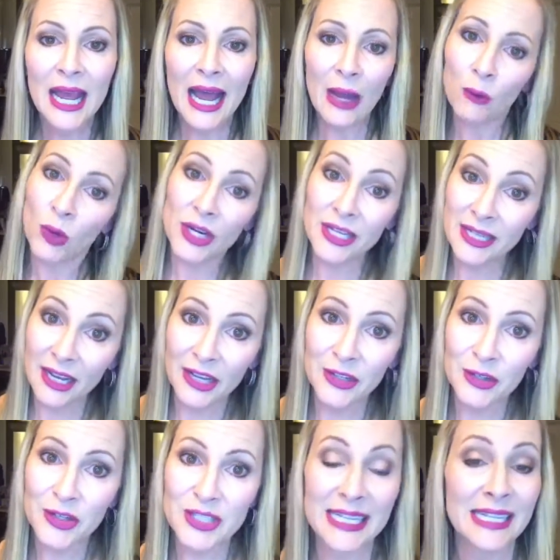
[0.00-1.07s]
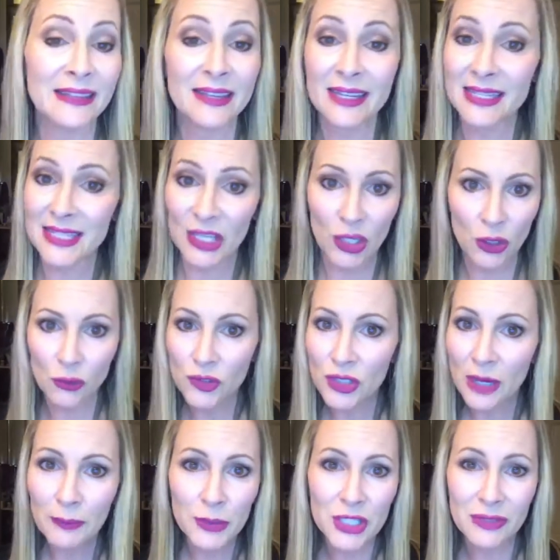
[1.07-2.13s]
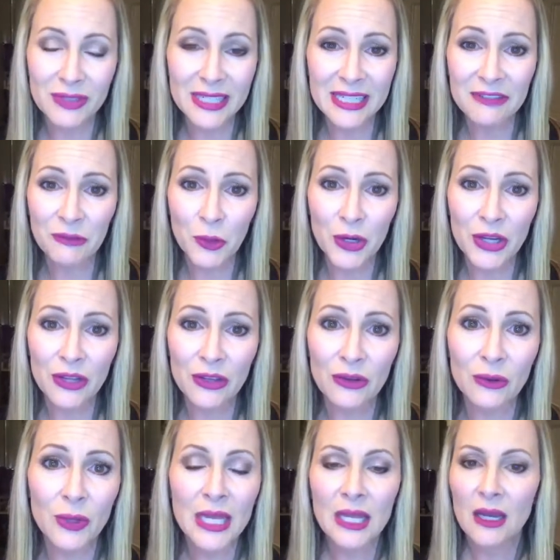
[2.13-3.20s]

I want you to understand that it's a huge opportunity for you.